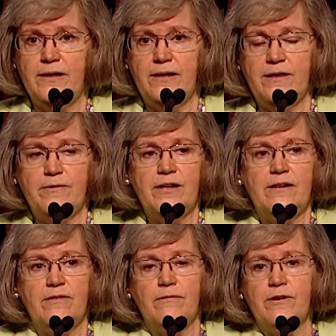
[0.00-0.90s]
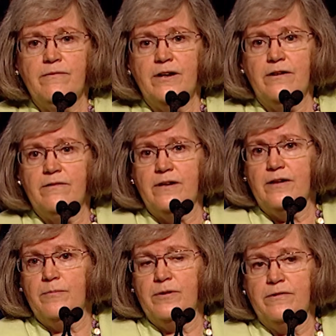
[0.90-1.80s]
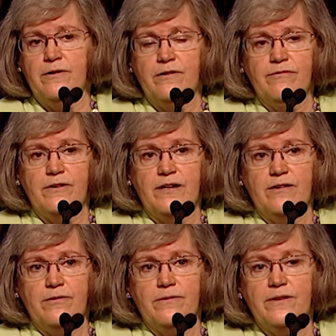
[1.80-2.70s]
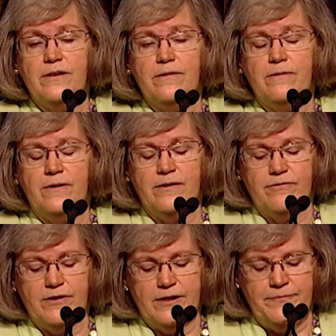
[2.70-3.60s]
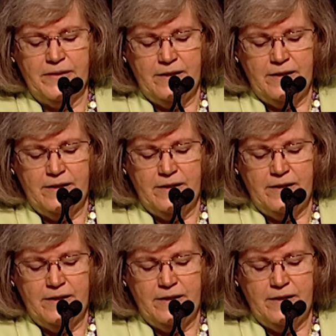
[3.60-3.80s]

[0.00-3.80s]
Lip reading: and they were getting the runaround or getting blown off or getting told they didn't qualify.